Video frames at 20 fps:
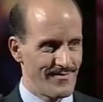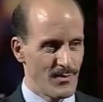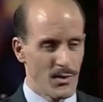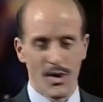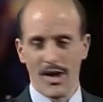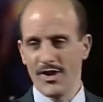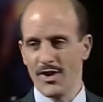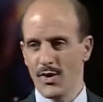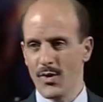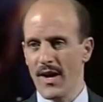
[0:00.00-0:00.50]

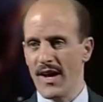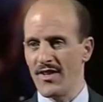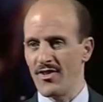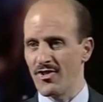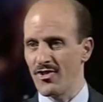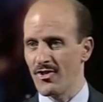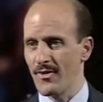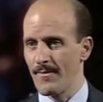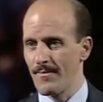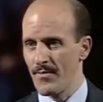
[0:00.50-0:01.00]
We're under
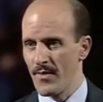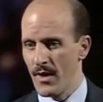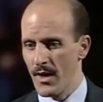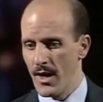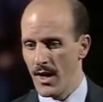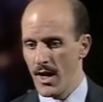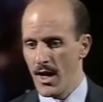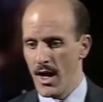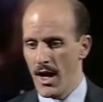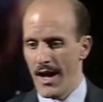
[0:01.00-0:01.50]
grace.
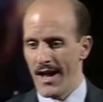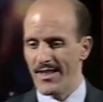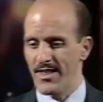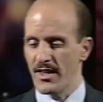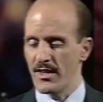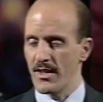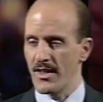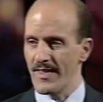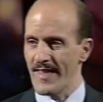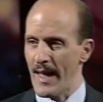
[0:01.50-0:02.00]
I
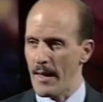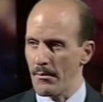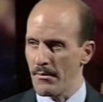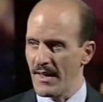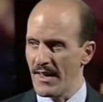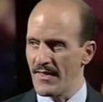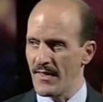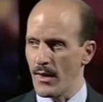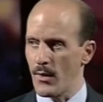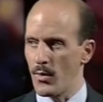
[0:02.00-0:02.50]
said, does that
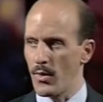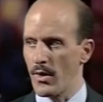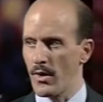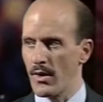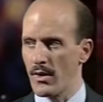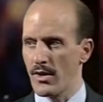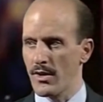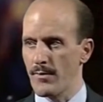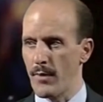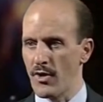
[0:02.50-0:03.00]
mean that
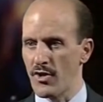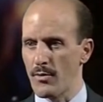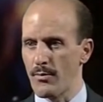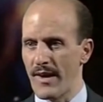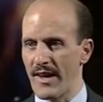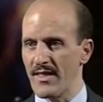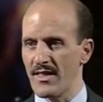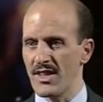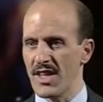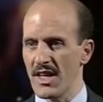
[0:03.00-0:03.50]
we're supposed to
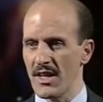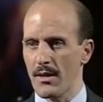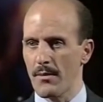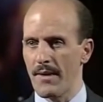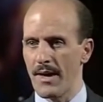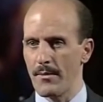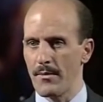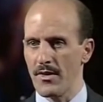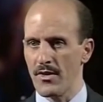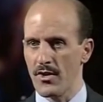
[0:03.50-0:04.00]
break the Ten
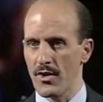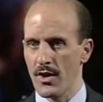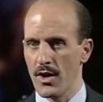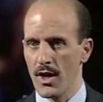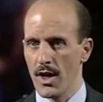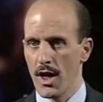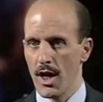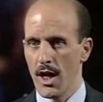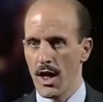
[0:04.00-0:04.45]
Commandments?